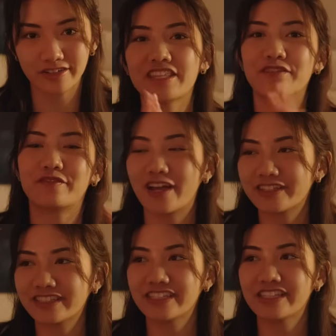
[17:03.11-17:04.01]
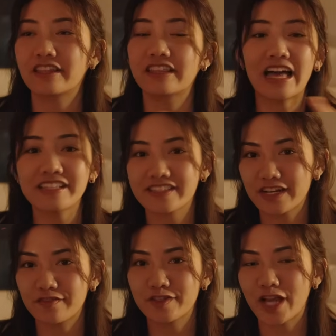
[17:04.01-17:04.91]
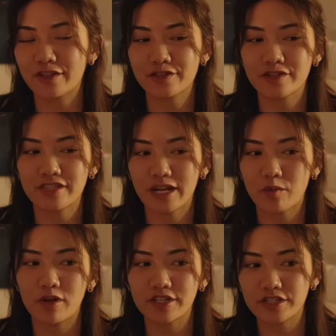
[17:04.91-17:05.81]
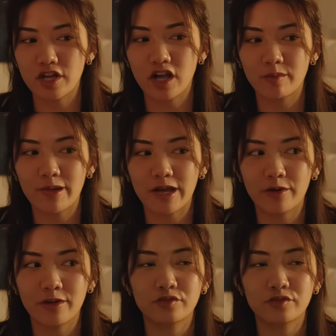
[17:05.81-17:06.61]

then finally, the last set of challenges that I wanted to talk about